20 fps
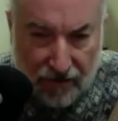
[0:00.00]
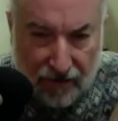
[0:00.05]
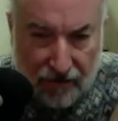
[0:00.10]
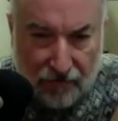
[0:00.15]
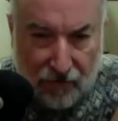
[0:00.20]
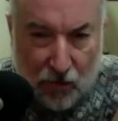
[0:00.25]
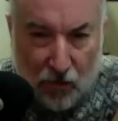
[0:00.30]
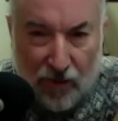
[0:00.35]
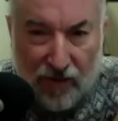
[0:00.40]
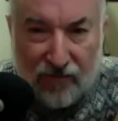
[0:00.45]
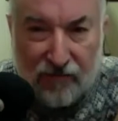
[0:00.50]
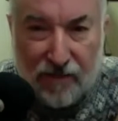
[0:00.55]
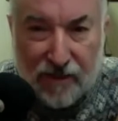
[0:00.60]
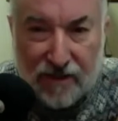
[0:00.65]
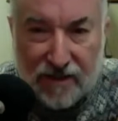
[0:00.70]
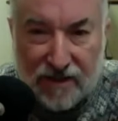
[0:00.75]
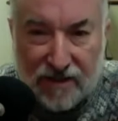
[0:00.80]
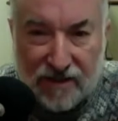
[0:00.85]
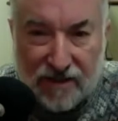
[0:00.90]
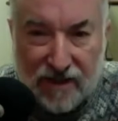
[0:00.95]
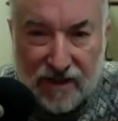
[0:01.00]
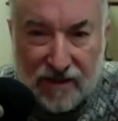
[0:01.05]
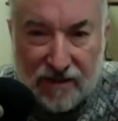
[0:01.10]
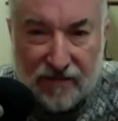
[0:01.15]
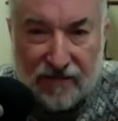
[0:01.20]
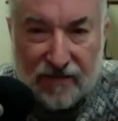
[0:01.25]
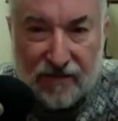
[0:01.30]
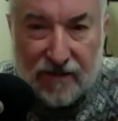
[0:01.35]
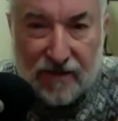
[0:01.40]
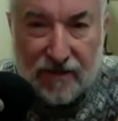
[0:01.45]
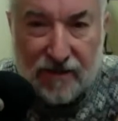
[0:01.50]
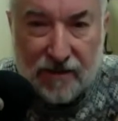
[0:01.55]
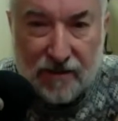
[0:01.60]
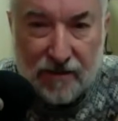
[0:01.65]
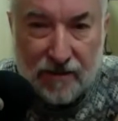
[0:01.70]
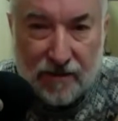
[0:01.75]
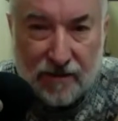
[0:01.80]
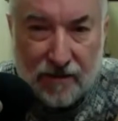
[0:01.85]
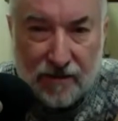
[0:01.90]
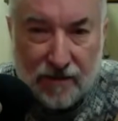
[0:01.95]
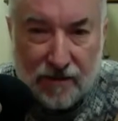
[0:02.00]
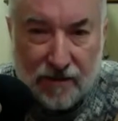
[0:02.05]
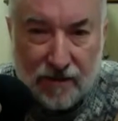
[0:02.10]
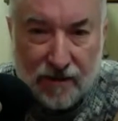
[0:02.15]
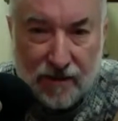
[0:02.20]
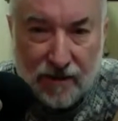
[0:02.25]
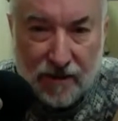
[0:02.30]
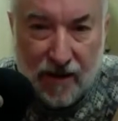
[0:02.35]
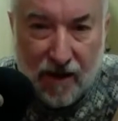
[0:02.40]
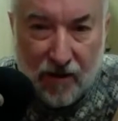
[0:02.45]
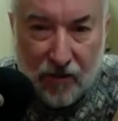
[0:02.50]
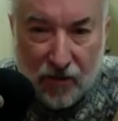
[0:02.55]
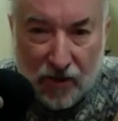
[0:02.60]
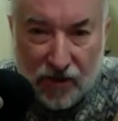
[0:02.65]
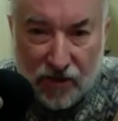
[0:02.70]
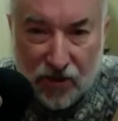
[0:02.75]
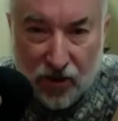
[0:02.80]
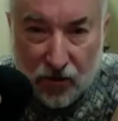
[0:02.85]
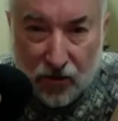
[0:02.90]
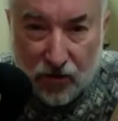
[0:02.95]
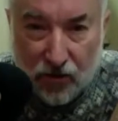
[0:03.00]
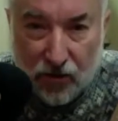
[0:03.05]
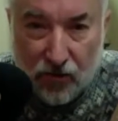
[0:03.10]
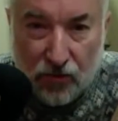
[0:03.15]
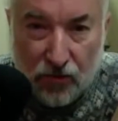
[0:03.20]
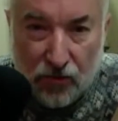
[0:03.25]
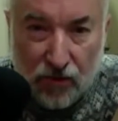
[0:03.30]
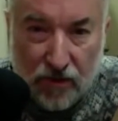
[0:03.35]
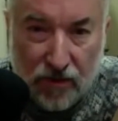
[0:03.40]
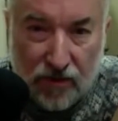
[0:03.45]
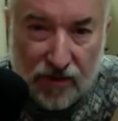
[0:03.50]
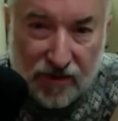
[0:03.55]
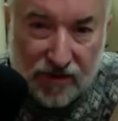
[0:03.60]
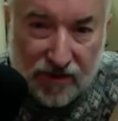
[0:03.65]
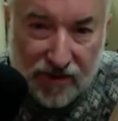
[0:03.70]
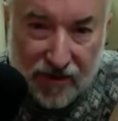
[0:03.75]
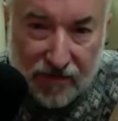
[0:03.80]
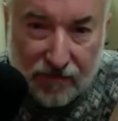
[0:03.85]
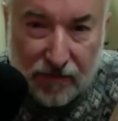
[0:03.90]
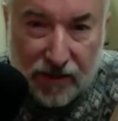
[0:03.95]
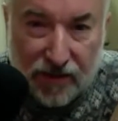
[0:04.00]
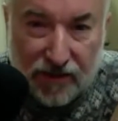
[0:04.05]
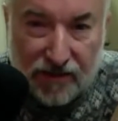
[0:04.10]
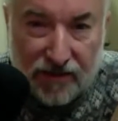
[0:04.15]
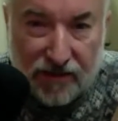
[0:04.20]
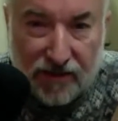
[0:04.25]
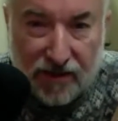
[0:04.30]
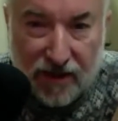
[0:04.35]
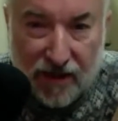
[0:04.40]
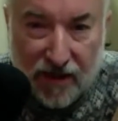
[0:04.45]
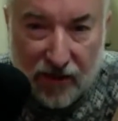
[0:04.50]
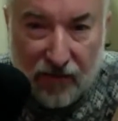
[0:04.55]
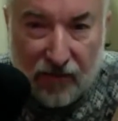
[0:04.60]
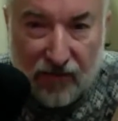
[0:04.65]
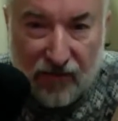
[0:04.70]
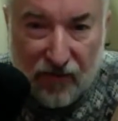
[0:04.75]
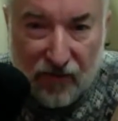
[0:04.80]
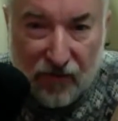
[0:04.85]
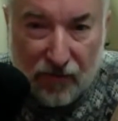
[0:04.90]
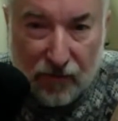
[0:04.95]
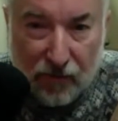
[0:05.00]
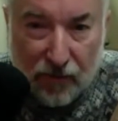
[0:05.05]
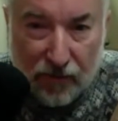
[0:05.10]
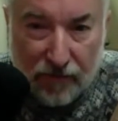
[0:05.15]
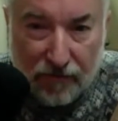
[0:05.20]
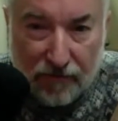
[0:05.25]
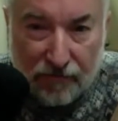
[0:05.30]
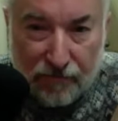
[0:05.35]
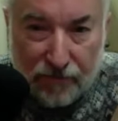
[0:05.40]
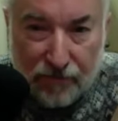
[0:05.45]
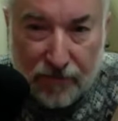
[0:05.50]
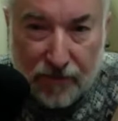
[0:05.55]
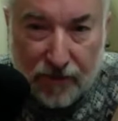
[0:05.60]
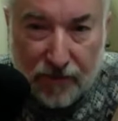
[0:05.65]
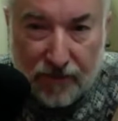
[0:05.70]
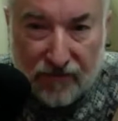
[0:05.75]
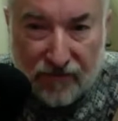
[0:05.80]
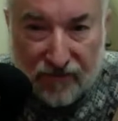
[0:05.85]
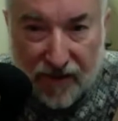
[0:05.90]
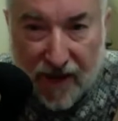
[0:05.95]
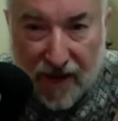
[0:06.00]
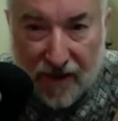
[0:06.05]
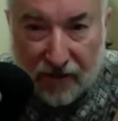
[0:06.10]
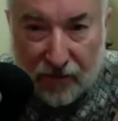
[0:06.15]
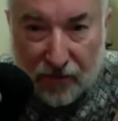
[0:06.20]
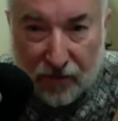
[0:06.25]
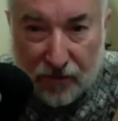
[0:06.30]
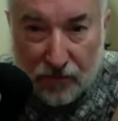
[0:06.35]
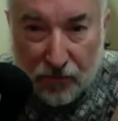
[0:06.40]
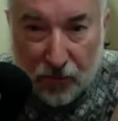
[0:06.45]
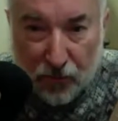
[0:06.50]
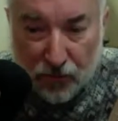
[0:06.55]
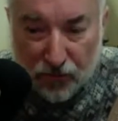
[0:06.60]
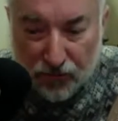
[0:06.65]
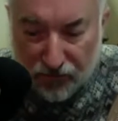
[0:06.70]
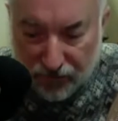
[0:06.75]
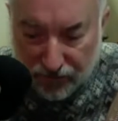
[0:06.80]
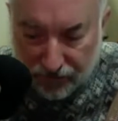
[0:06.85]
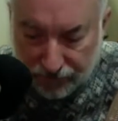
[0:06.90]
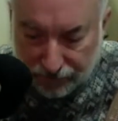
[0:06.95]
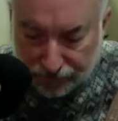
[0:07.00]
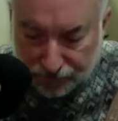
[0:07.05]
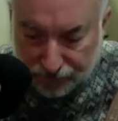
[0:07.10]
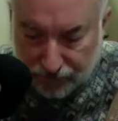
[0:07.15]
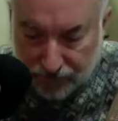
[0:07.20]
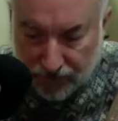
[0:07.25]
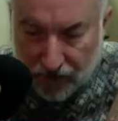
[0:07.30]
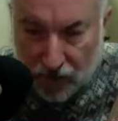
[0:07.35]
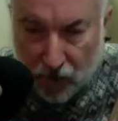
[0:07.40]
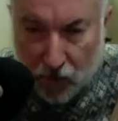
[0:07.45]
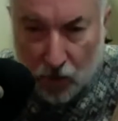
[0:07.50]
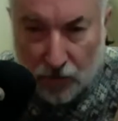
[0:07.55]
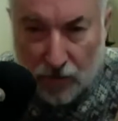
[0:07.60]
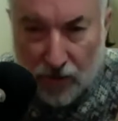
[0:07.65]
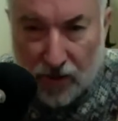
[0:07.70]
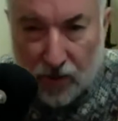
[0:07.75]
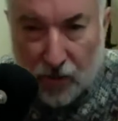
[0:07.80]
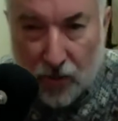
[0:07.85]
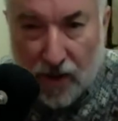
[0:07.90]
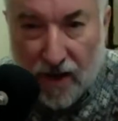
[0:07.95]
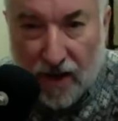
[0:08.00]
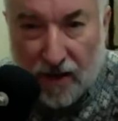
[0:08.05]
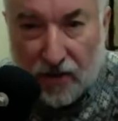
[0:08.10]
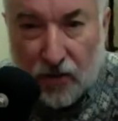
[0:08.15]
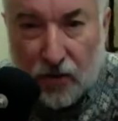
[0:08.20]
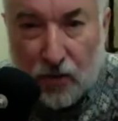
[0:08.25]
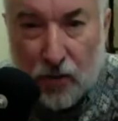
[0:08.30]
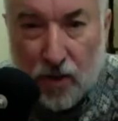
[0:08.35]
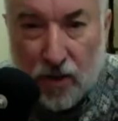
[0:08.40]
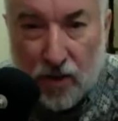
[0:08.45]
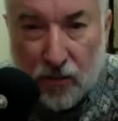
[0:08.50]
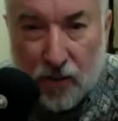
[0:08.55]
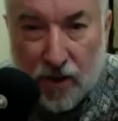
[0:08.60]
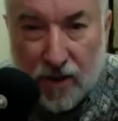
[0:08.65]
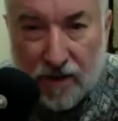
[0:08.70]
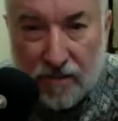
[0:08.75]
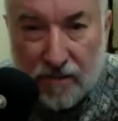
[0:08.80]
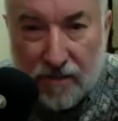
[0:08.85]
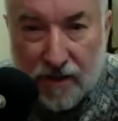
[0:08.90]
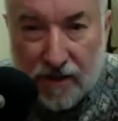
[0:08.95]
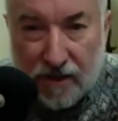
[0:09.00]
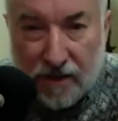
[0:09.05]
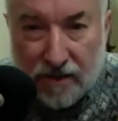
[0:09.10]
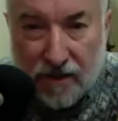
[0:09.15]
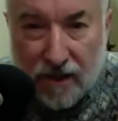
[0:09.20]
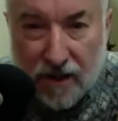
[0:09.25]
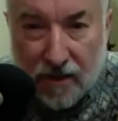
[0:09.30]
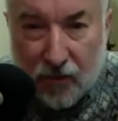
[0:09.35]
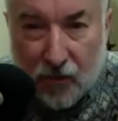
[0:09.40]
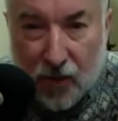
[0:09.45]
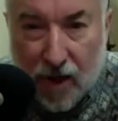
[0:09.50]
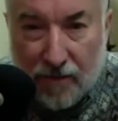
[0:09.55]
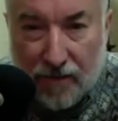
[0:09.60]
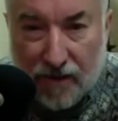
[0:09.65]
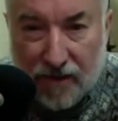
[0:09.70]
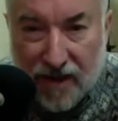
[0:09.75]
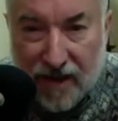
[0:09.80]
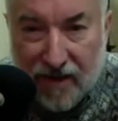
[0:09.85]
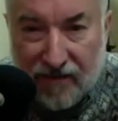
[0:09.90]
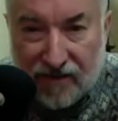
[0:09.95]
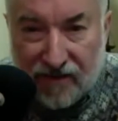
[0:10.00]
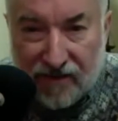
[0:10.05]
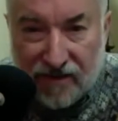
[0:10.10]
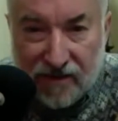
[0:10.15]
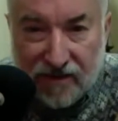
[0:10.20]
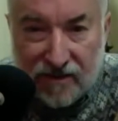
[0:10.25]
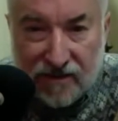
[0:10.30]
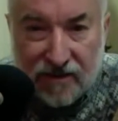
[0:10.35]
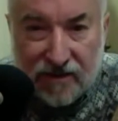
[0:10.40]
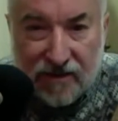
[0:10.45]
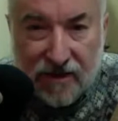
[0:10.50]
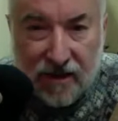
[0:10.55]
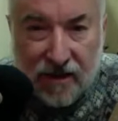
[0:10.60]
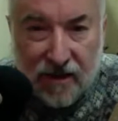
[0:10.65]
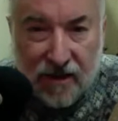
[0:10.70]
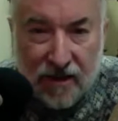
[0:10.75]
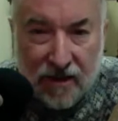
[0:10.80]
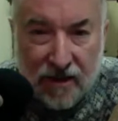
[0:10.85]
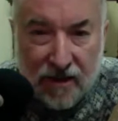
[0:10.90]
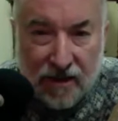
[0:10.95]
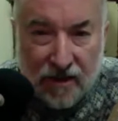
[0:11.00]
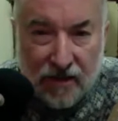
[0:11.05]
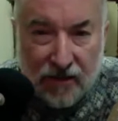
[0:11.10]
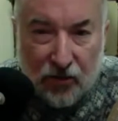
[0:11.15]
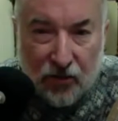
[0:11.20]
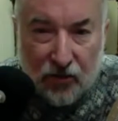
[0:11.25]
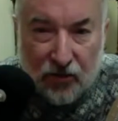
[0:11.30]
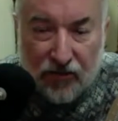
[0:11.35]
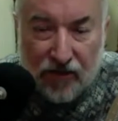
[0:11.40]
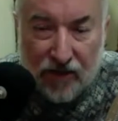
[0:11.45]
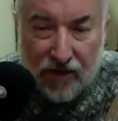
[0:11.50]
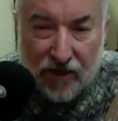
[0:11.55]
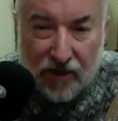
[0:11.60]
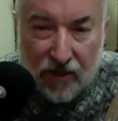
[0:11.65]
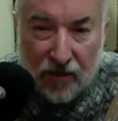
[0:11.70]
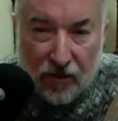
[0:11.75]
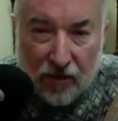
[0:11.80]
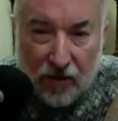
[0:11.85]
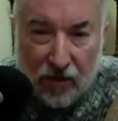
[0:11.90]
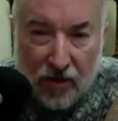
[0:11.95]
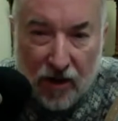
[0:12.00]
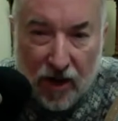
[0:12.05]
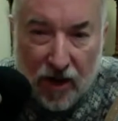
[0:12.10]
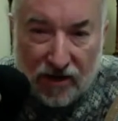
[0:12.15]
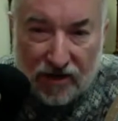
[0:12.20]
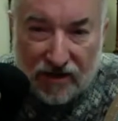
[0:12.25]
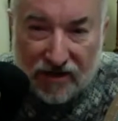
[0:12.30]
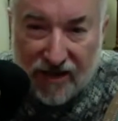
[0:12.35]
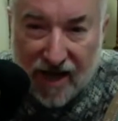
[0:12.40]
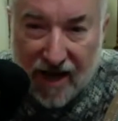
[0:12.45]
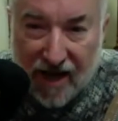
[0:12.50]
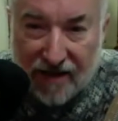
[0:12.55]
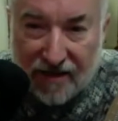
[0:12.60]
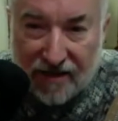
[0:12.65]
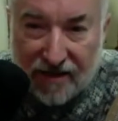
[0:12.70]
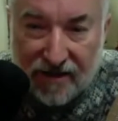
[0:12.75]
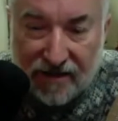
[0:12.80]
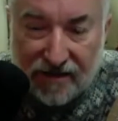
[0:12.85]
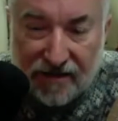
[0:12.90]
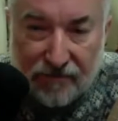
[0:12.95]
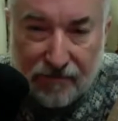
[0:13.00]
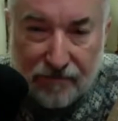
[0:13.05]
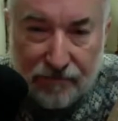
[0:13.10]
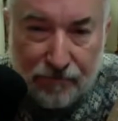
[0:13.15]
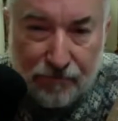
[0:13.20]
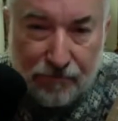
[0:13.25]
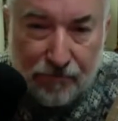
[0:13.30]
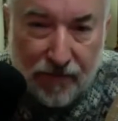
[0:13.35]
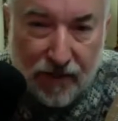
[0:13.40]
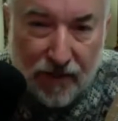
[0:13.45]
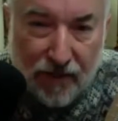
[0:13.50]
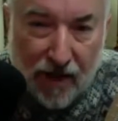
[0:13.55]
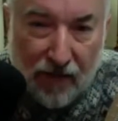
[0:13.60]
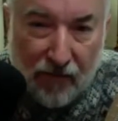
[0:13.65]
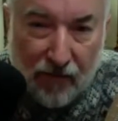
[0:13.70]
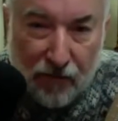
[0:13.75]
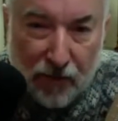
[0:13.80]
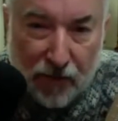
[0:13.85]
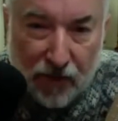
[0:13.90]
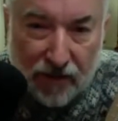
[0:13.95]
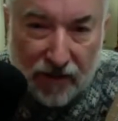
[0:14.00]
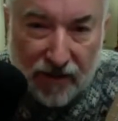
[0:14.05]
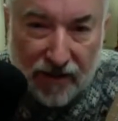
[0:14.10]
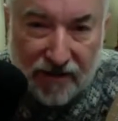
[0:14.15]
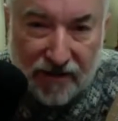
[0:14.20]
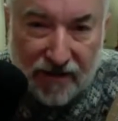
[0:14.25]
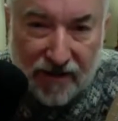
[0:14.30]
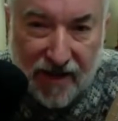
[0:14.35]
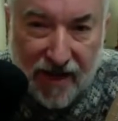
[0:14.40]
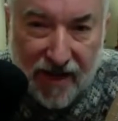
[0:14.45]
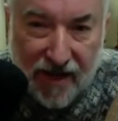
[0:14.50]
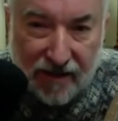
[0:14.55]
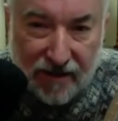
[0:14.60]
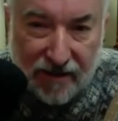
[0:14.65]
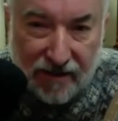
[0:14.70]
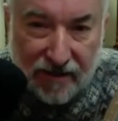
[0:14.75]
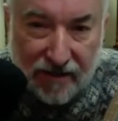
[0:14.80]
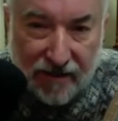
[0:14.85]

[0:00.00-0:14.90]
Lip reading: But we have been deceived, and now I want to show you the simplest, irrefutable flat earth proof. Oh, by the way, I do want to recommend Robbie Davidson's new video on scientism. I will put a link to that